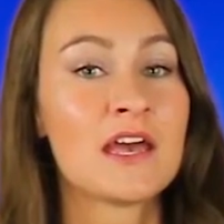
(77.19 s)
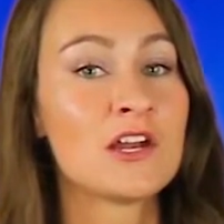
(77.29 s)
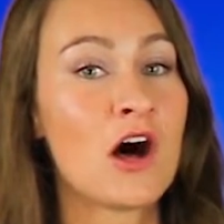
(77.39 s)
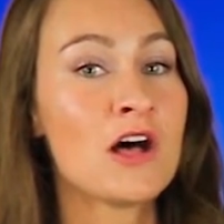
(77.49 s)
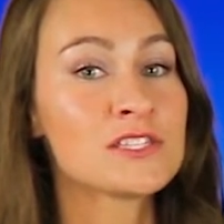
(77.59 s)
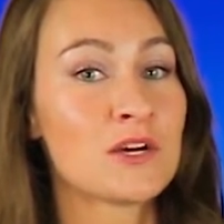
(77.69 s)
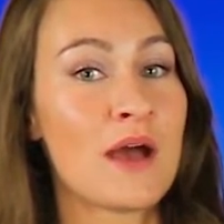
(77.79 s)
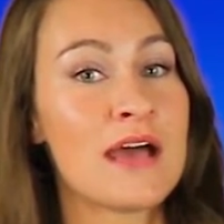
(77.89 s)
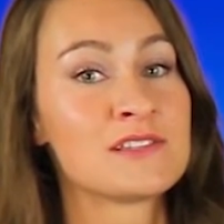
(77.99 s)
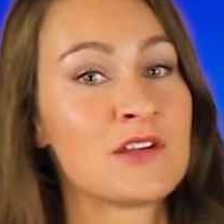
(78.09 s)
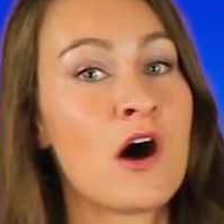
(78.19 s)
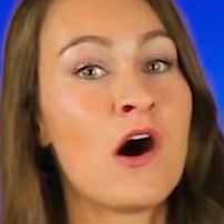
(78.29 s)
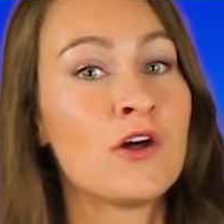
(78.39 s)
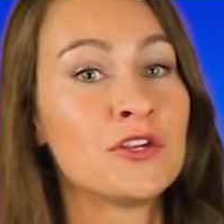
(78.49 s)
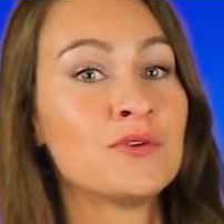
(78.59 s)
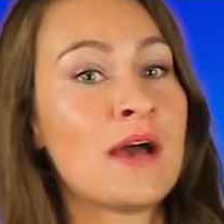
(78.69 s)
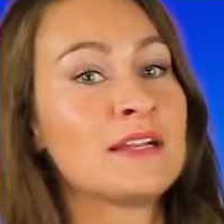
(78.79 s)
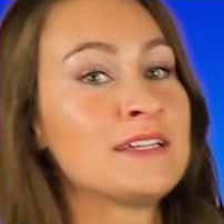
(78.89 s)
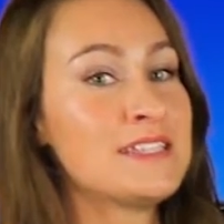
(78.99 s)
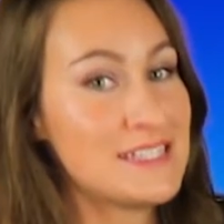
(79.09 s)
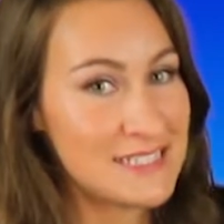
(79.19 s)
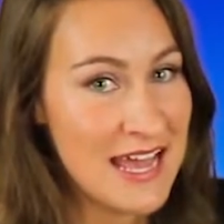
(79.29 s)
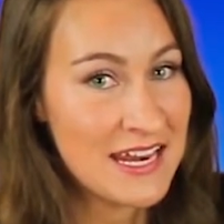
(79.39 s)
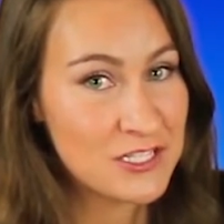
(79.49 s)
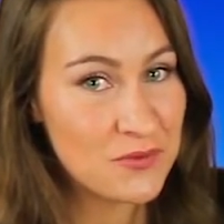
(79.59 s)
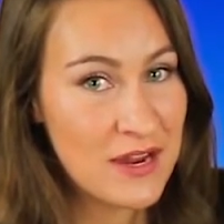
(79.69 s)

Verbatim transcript: It also has an all-new LED status